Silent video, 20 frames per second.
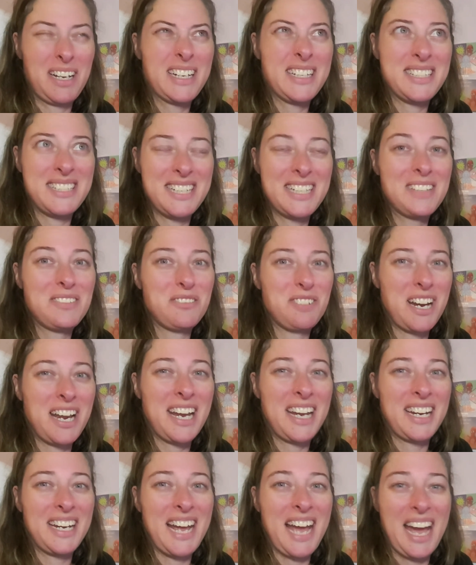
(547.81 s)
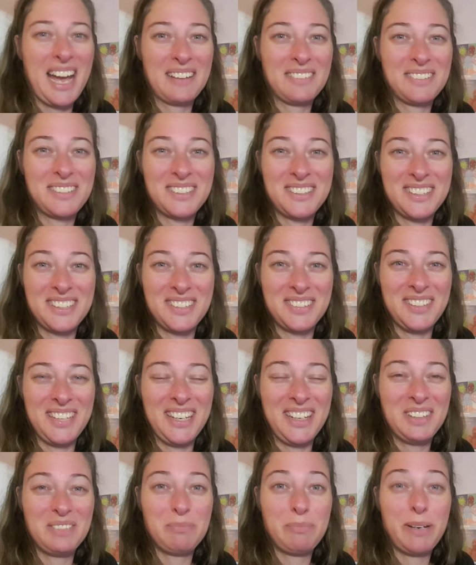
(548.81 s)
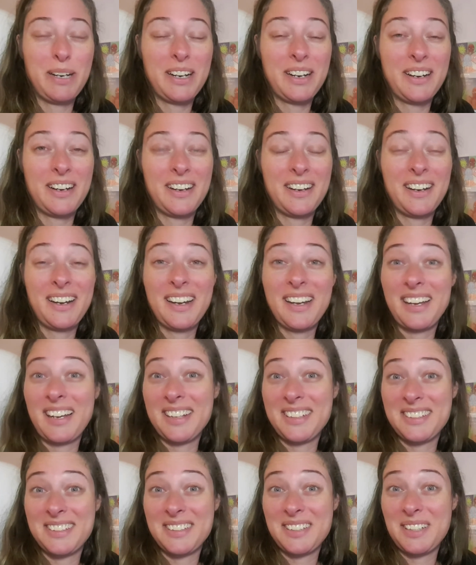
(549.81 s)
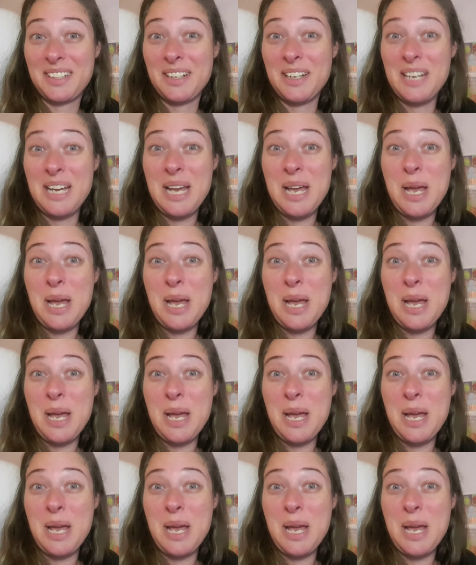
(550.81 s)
It did rain after as well, but I had to